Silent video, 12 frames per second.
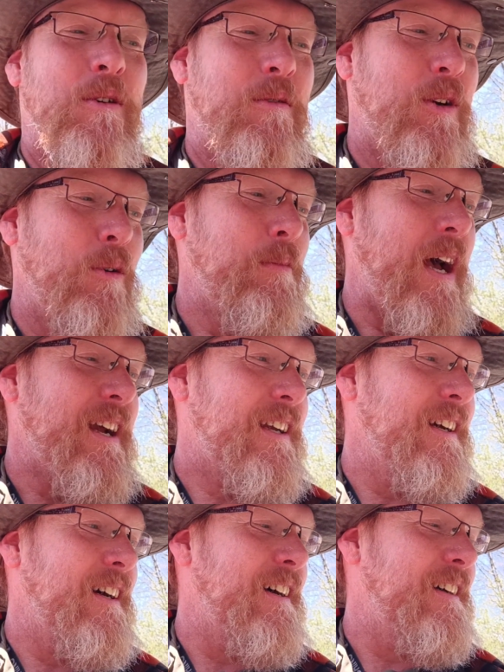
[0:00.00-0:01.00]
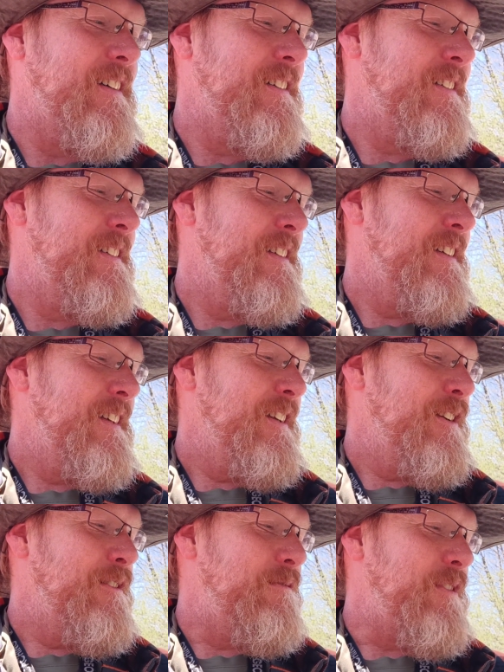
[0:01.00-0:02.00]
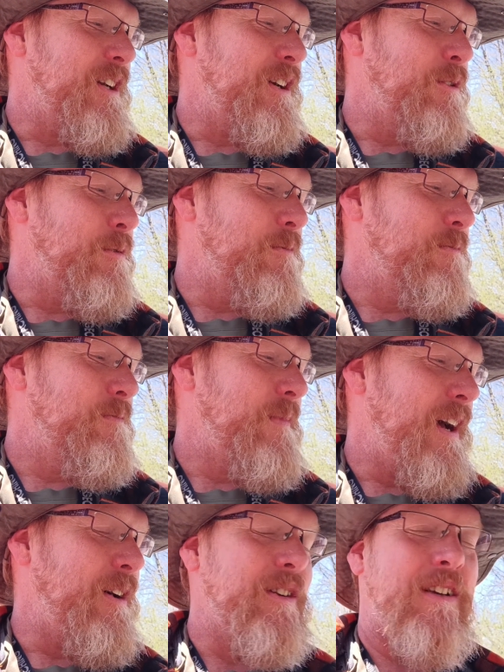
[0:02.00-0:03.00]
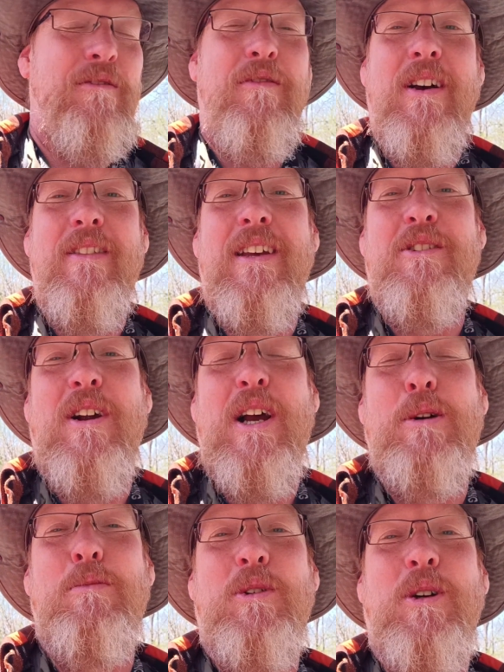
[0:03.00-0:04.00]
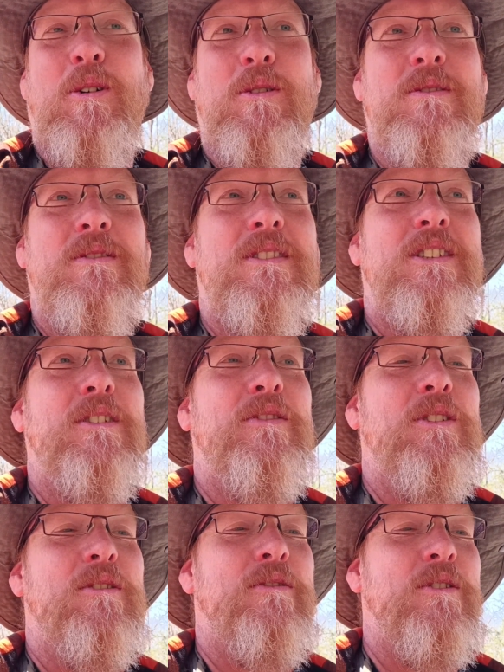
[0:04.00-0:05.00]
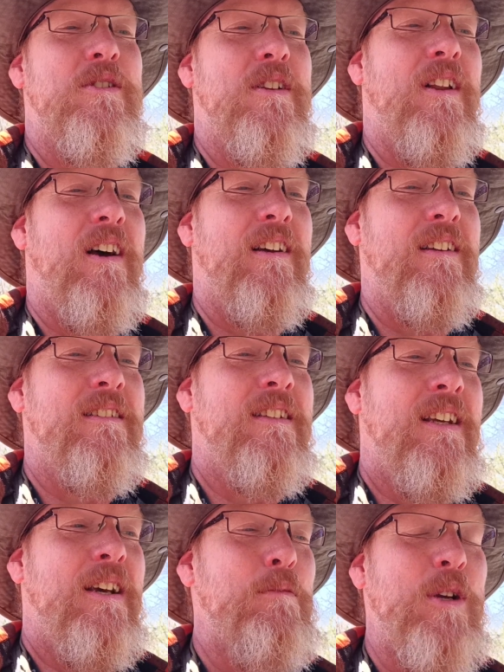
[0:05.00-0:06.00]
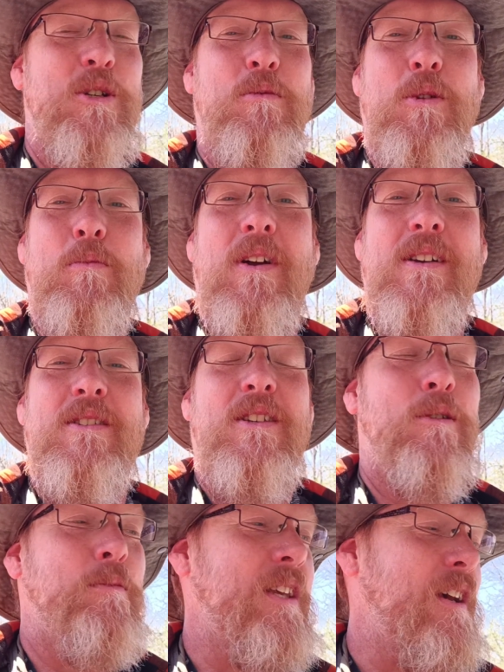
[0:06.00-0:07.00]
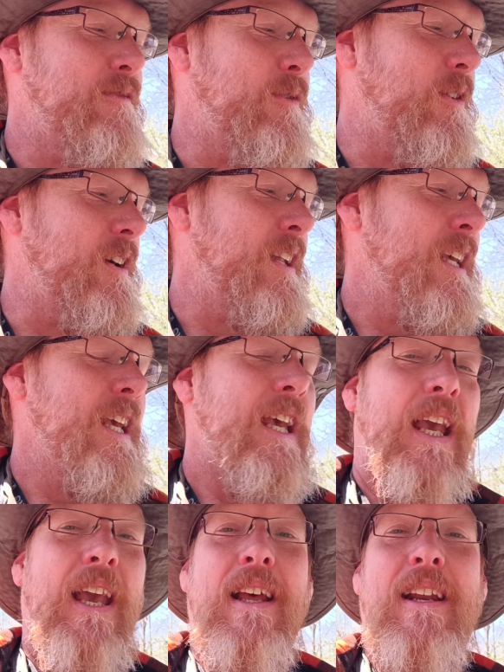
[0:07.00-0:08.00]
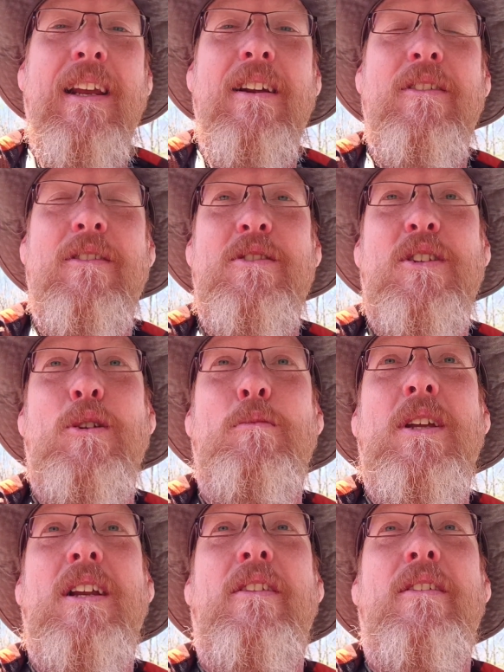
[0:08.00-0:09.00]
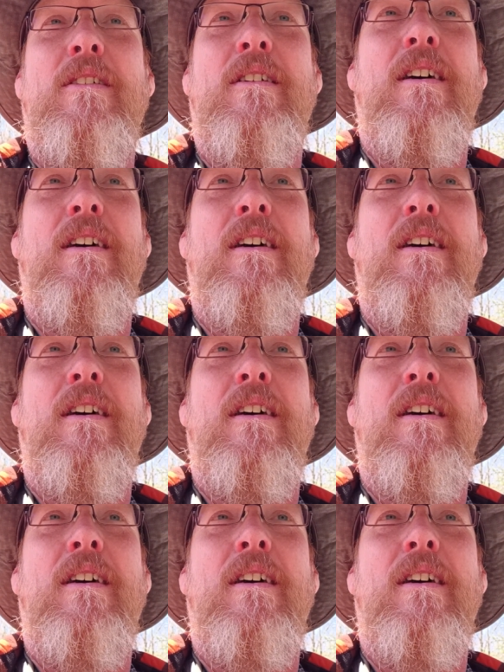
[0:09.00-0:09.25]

go back, figure out how you can find that trackable code, see if you're the first to log it. I'm not sure what the prize is going to be yet for it, and I hear that there's going to be another